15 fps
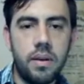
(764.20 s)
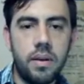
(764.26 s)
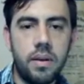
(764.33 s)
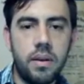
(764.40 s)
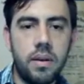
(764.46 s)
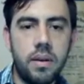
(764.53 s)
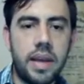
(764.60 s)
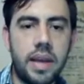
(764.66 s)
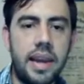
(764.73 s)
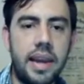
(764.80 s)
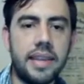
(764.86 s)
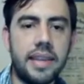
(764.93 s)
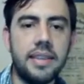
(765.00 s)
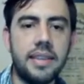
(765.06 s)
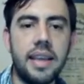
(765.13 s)
okay, let's
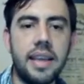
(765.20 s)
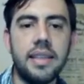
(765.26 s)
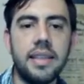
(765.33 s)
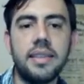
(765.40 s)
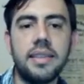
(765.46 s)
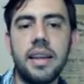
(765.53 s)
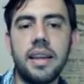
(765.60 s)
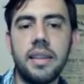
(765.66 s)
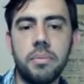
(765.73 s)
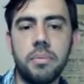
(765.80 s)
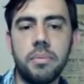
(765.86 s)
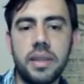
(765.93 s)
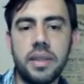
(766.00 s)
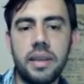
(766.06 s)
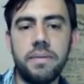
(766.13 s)
take the center
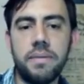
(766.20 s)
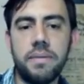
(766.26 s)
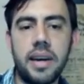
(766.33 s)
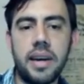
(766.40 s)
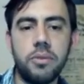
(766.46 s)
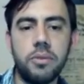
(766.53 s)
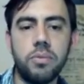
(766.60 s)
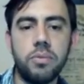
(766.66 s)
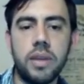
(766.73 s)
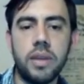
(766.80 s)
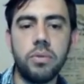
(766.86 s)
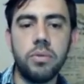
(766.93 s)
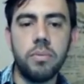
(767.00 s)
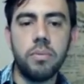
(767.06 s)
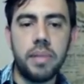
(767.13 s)
with e5 to try to
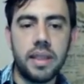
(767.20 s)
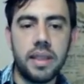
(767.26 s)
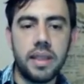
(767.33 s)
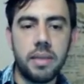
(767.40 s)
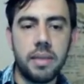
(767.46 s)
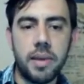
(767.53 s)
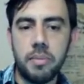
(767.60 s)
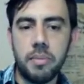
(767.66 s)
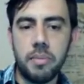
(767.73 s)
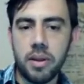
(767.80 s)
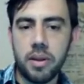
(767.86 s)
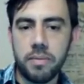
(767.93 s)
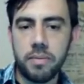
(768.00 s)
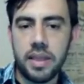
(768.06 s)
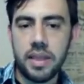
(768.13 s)
complete the development
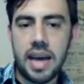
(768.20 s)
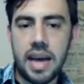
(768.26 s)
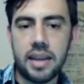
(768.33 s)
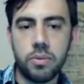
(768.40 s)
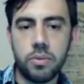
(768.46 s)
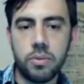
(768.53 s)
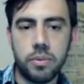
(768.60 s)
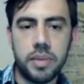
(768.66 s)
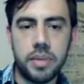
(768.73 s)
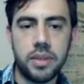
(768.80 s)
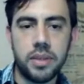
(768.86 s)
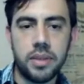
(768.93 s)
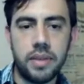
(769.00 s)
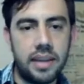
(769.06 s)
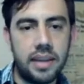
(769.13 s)
of the dark square
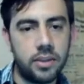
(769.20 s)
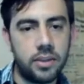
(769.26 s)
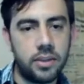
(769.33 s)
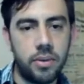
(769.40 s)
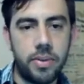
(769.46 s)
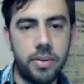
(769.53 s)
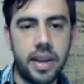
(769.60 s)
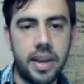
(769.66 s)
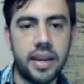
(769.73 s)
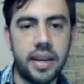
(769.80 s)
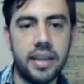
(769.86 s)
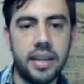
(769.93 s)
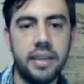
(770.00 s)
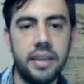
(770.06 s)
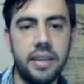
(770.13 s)
bishop, also
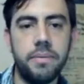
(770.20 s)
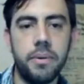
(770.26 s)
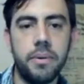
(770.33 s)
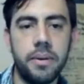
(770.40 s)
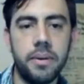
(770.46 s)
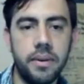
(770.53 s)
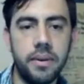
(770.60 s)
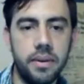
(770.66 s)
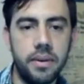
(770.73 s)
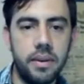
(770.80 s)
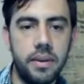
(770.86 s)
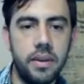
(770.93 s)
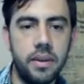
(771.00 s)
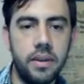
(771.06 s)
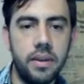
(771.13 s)
threatening e4.
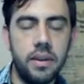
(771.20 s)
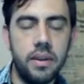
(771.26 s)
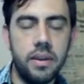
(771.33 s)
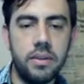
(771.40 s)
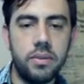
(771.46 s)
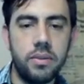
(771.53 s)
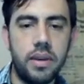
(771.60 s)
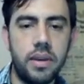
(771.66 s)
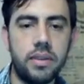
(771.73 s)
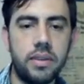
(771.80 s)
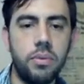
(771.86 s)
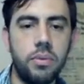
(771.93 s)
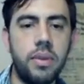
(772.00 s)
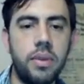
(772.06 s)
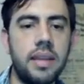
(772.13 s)
So let's
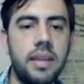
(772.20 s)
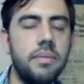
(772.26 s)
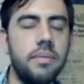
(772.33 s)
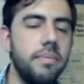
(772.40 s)
do that.